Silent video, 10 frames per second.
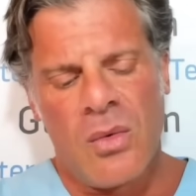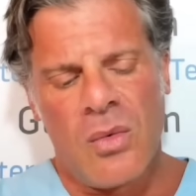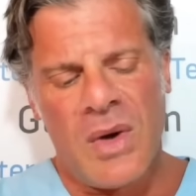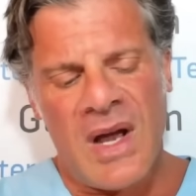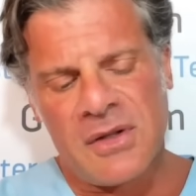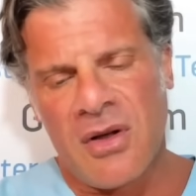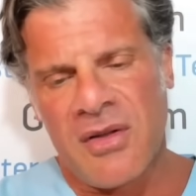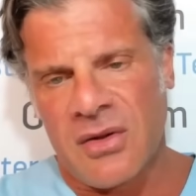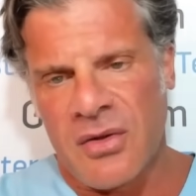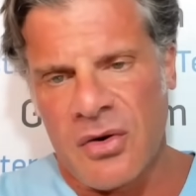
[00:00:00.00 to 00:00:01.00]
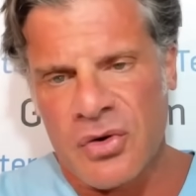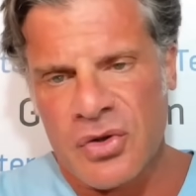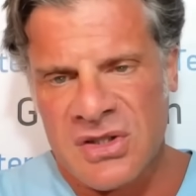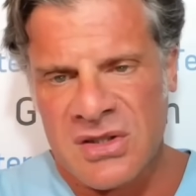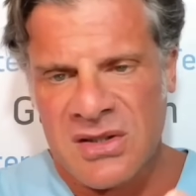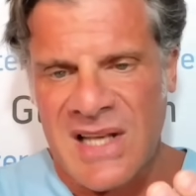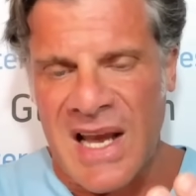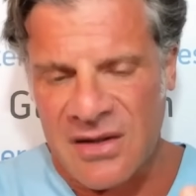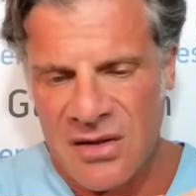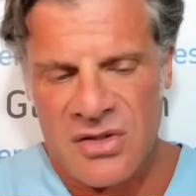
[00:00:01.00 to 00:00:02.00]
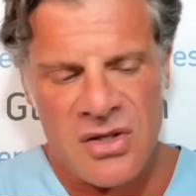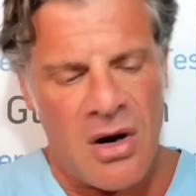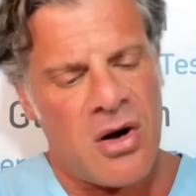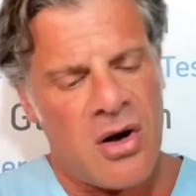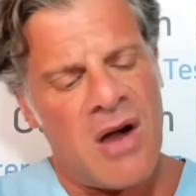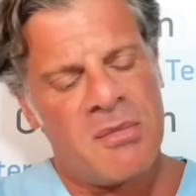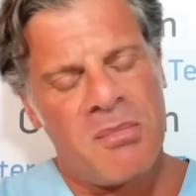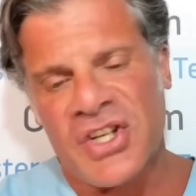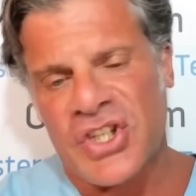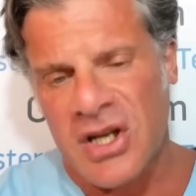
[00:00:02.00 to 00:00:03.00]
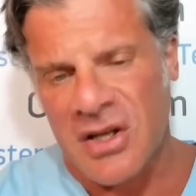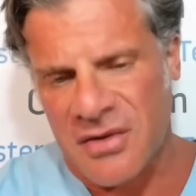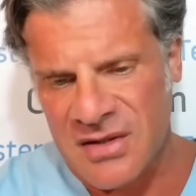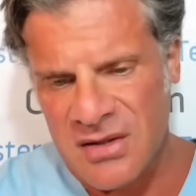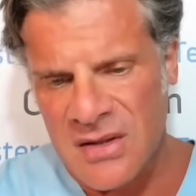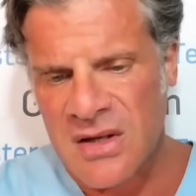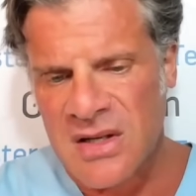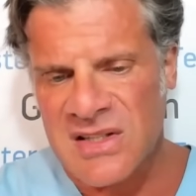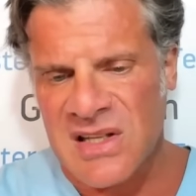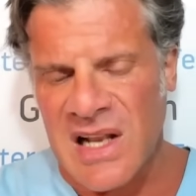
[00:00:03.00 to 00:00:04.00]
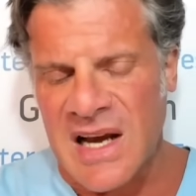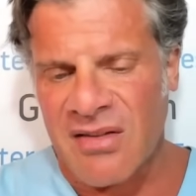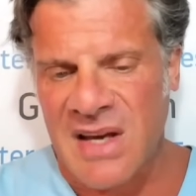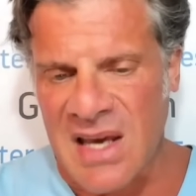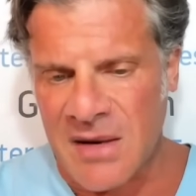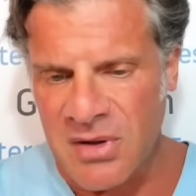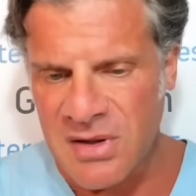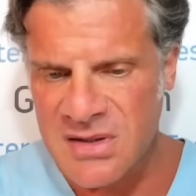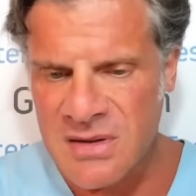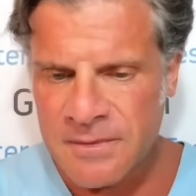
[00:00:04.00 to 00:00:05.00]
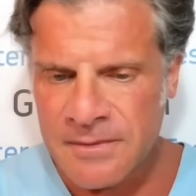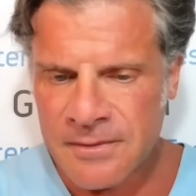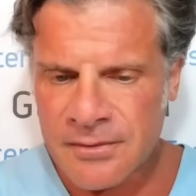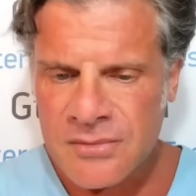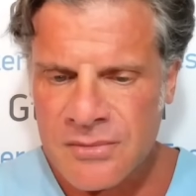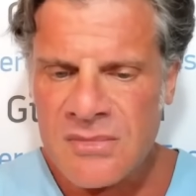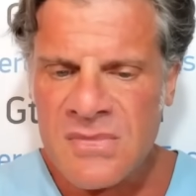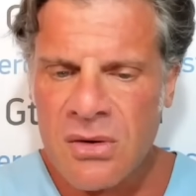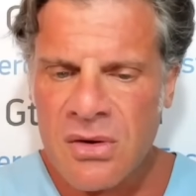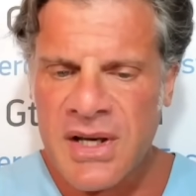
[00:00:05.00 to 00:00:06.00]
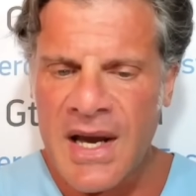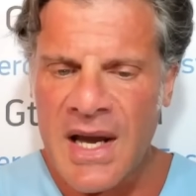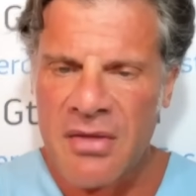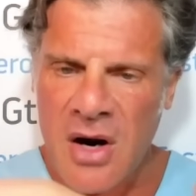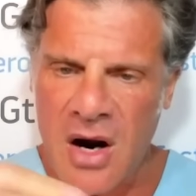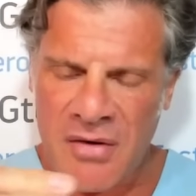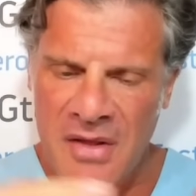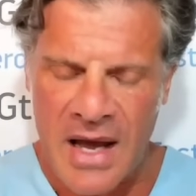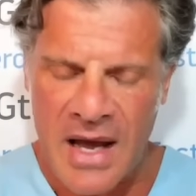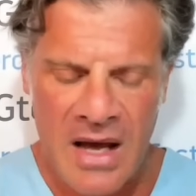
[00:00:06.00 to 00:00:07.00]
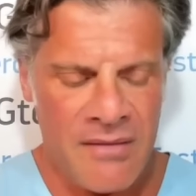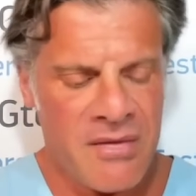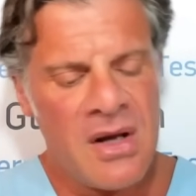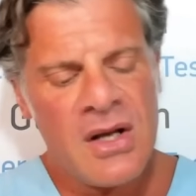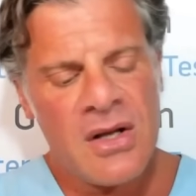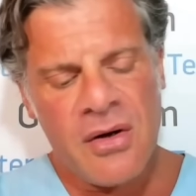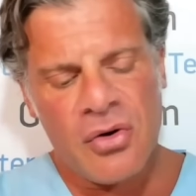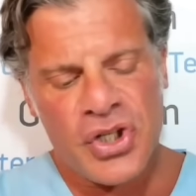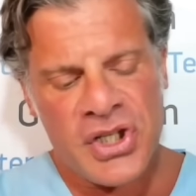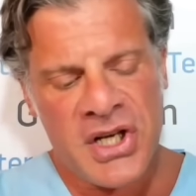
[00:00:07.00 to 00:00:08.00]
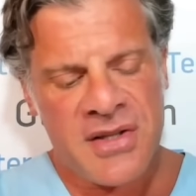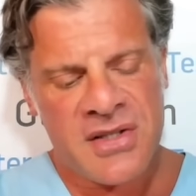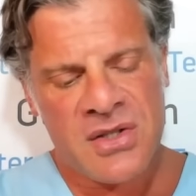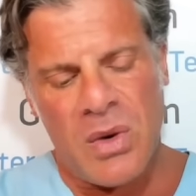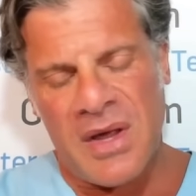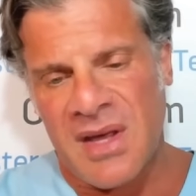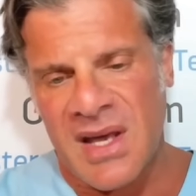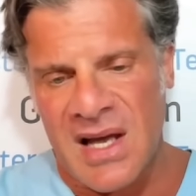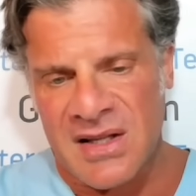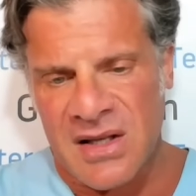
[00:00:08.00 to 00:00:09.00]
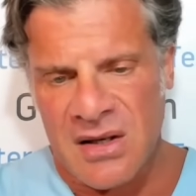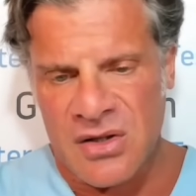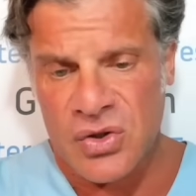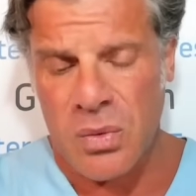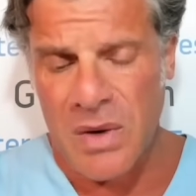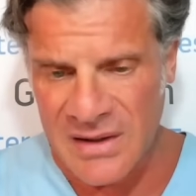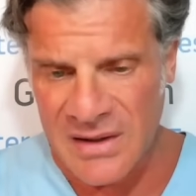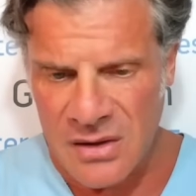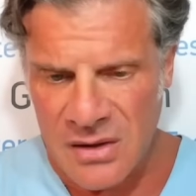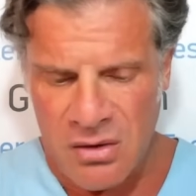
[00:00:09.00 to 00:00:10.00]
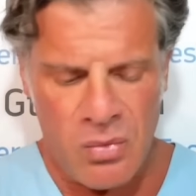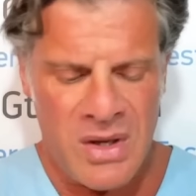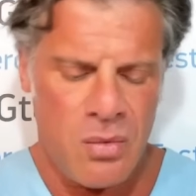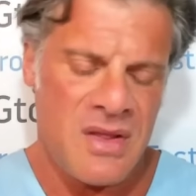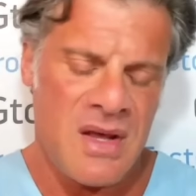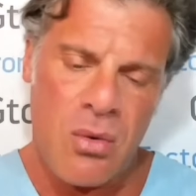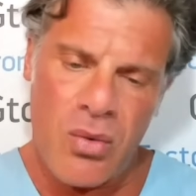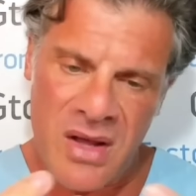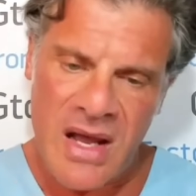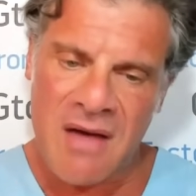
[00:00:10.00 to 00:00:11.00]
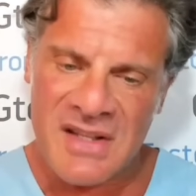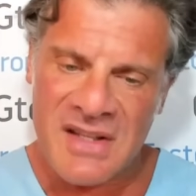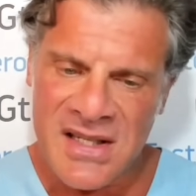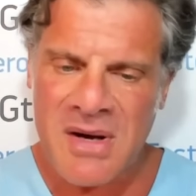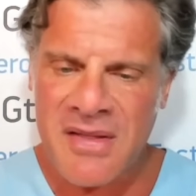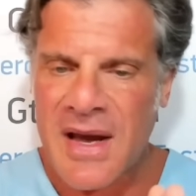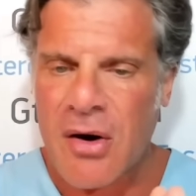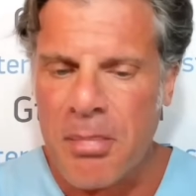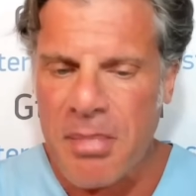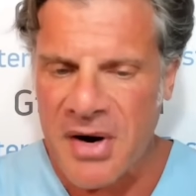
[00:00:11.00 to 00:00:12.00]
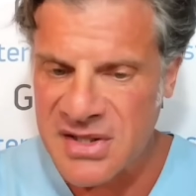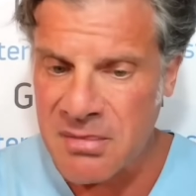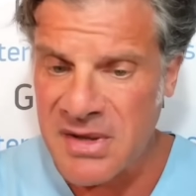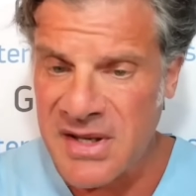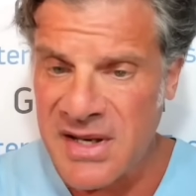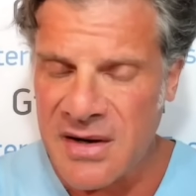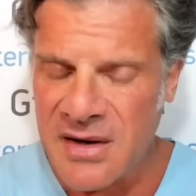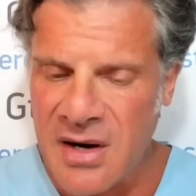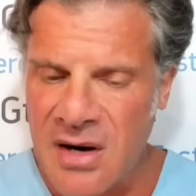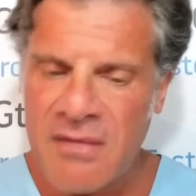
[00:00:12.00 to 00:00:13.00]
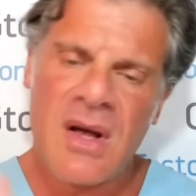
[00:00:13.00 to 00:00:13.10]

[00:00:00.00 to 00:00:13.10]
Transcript: We have to know that those tendons are covered by sheaths. It's like the cables, okay, and the cover they have. Those sheaths, when they get swelled, you know, when they have edema, they compress the median nerve,